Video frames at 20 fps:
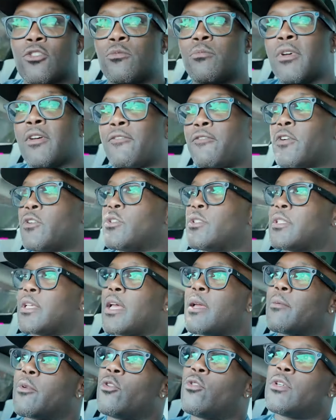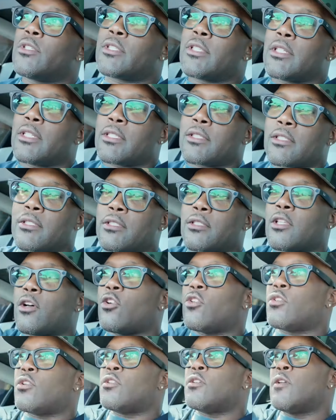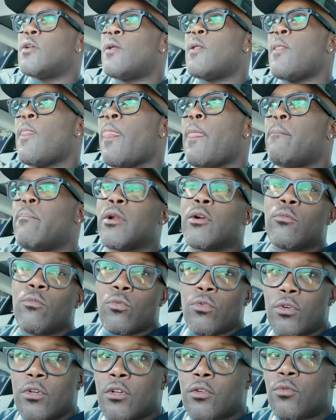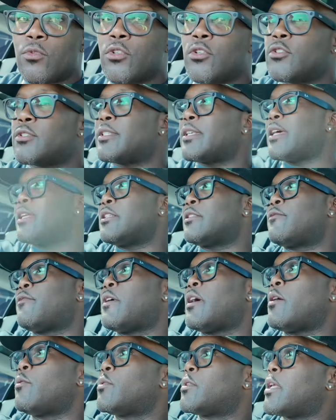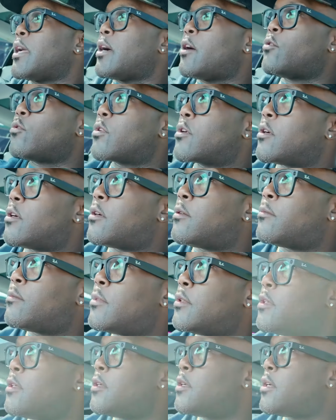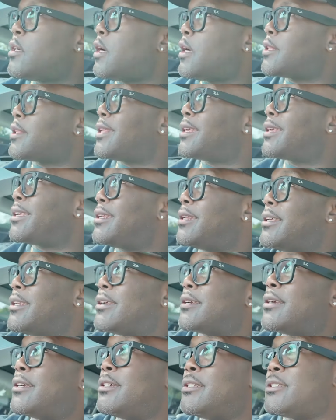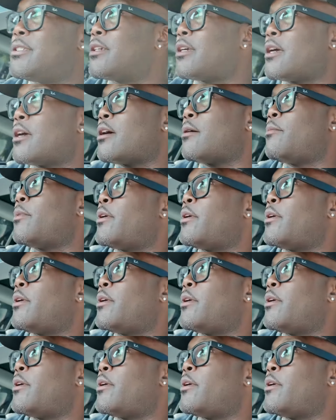was my first time going to this installer, but I'm real satisfied with the outcome. I think he did a good job,